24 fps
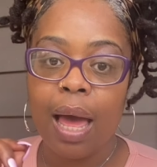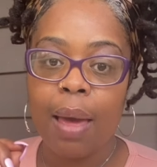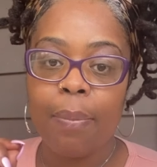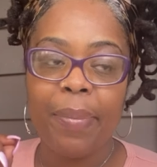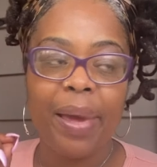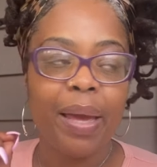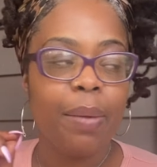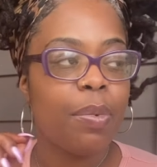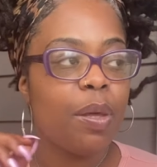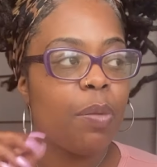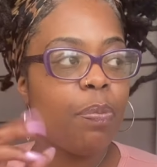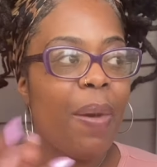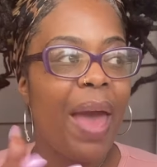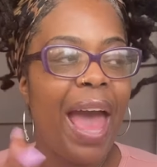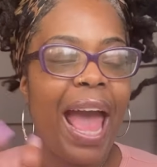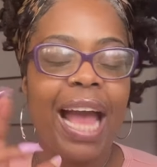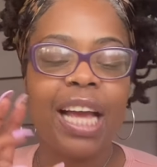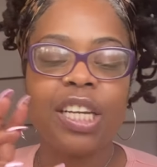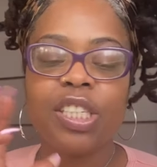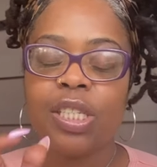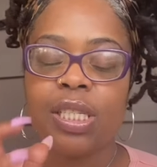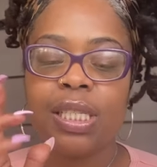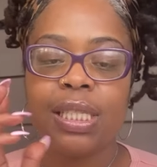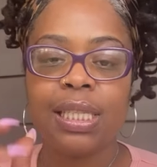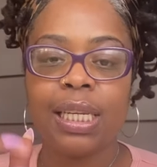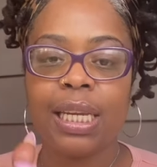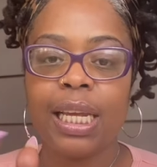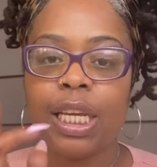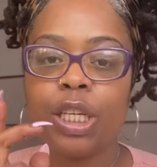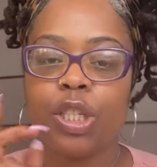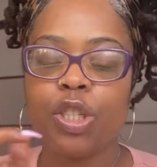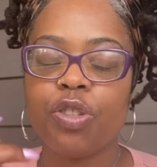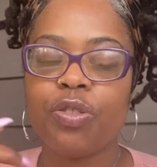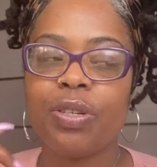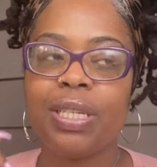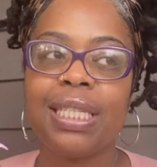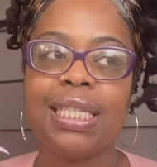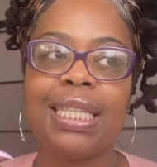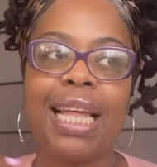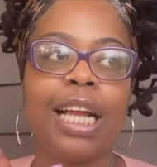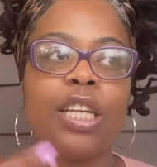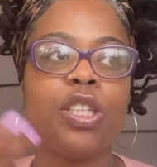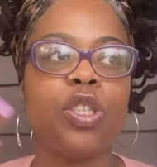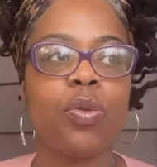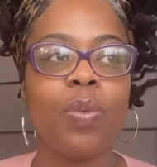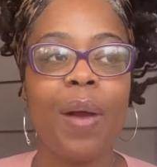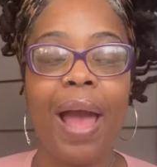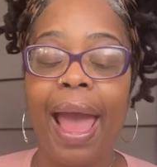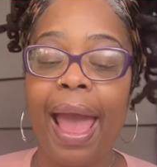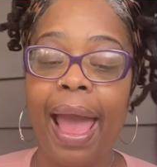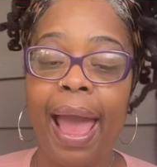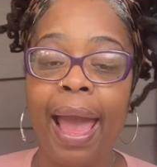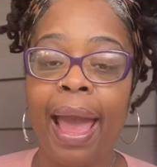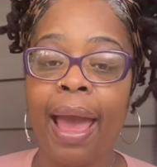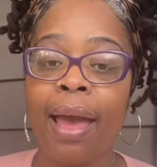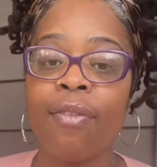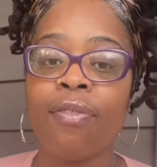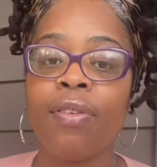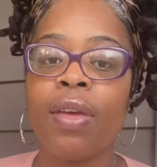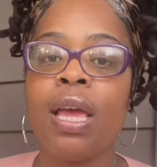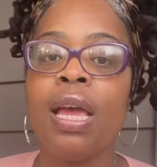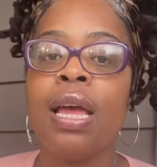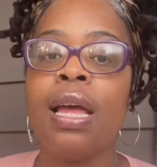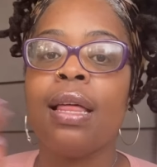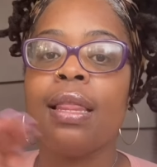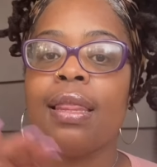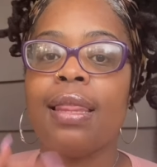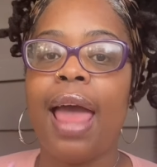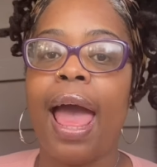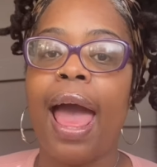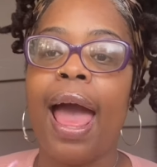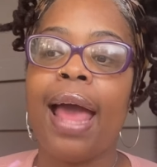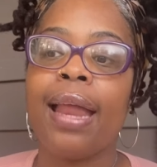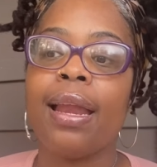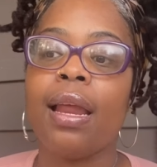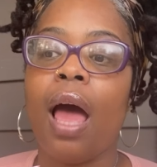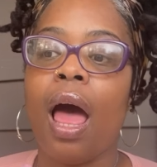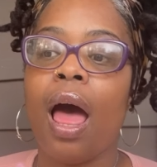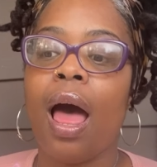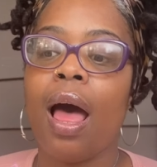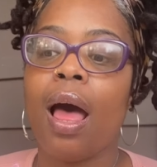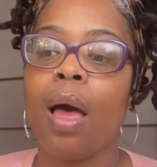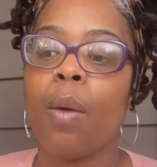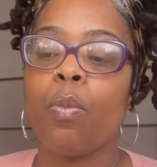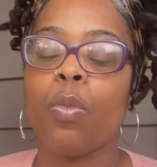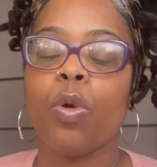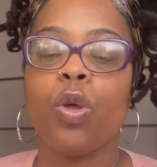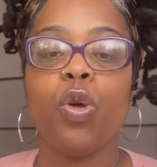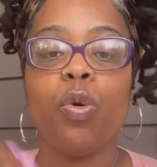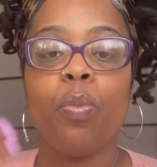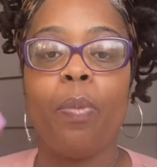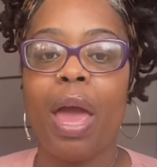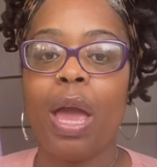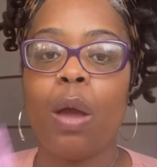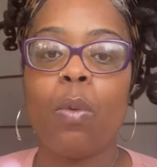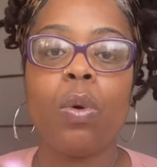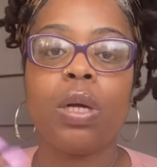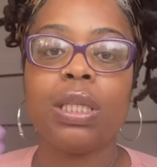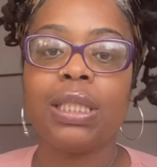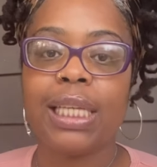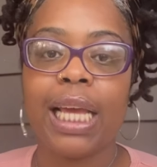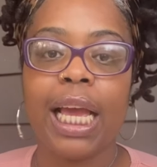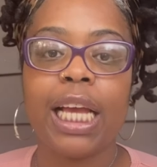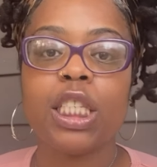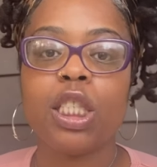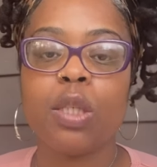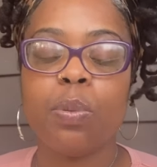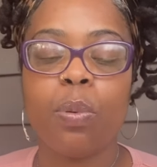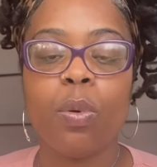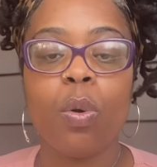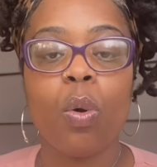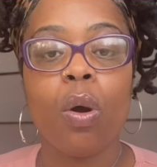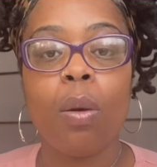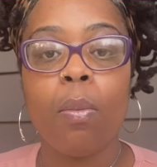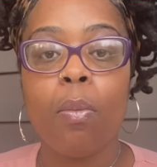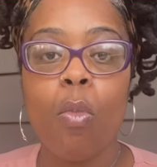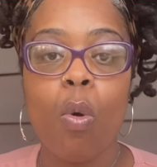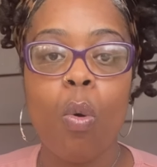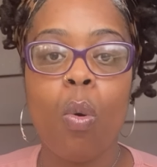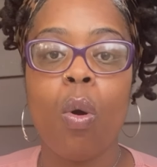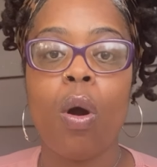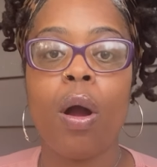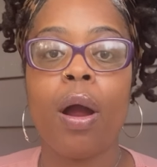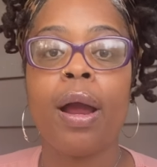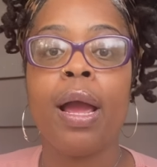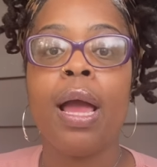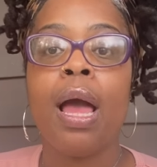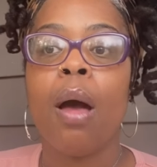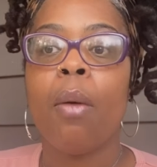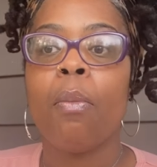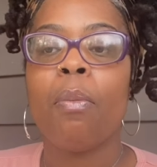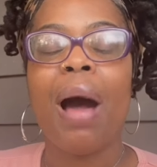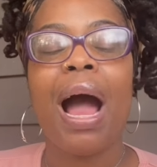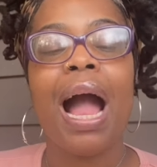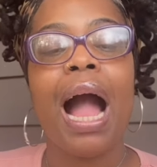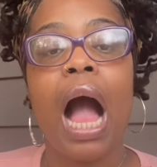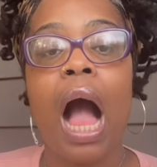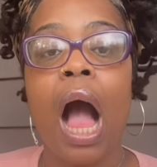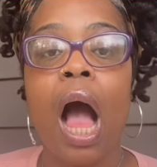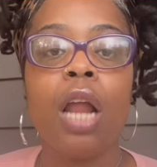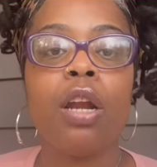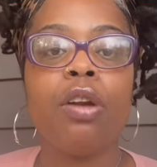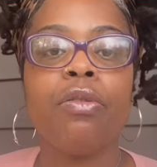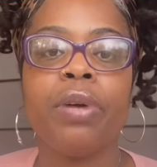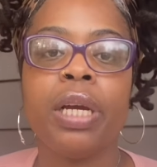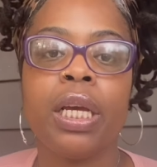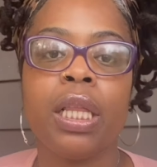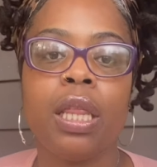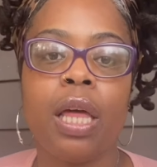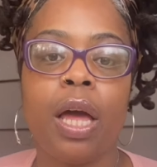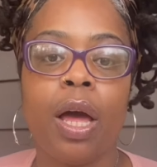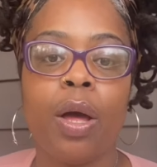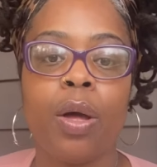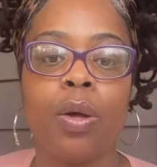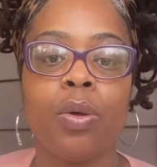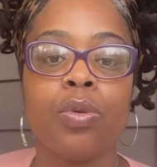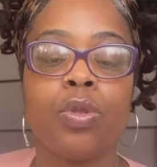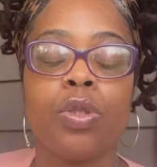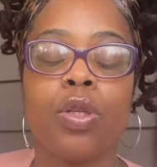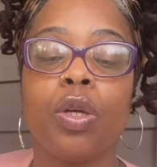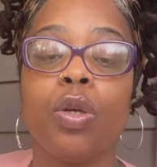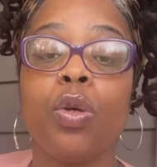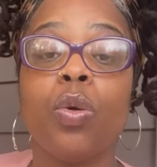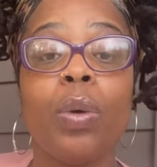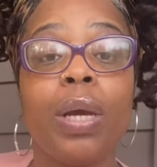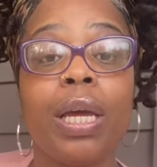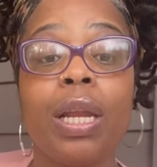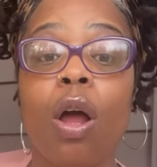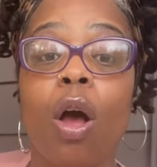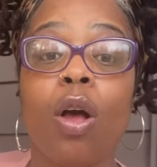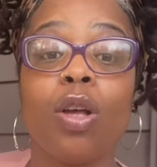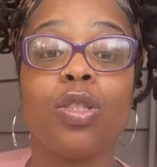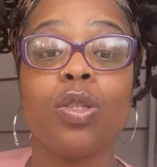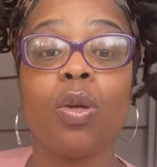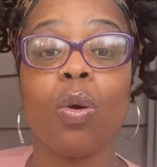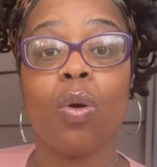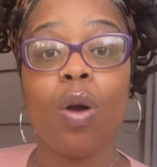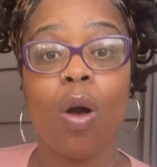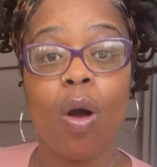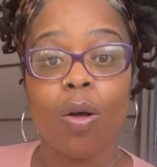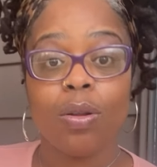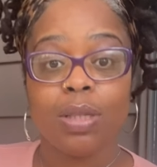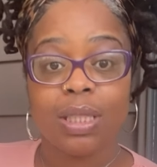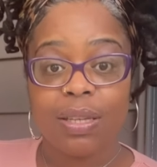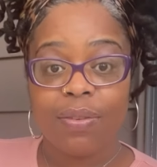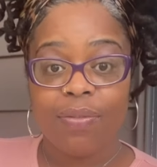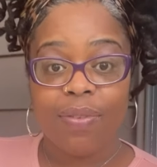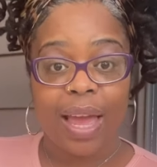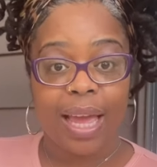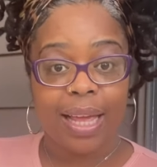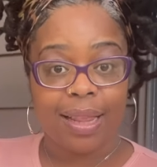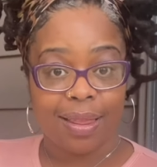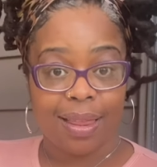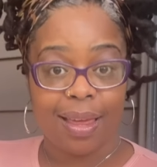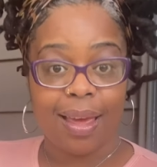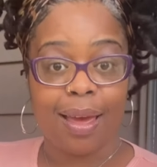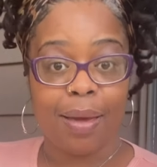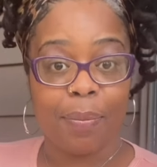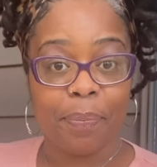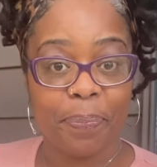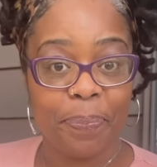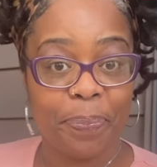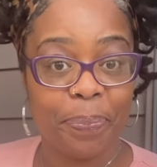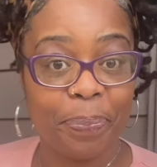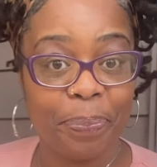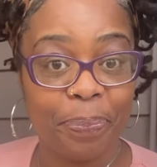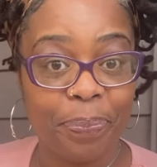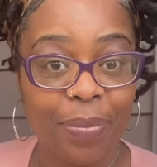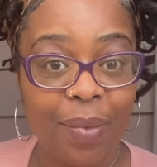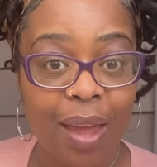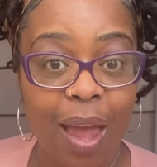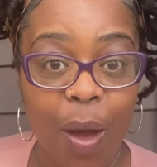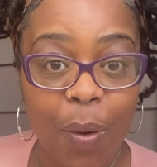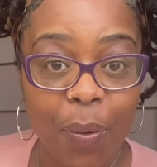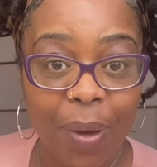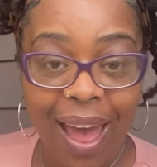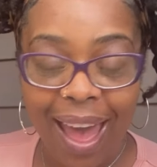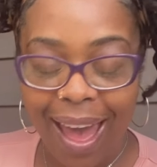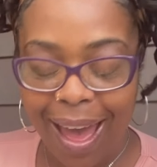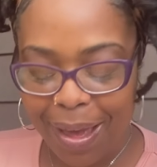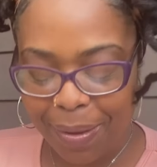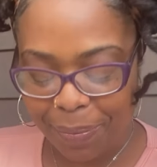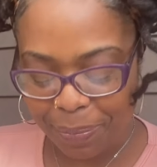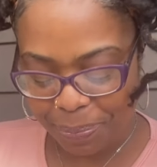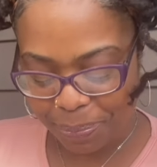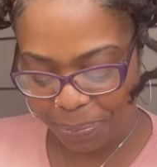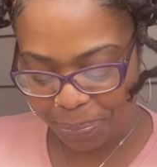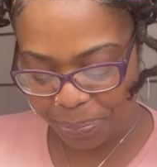Maybe passions and interests that you have that you may want to explore more. By honoring those, you can also cultivate them. Okay?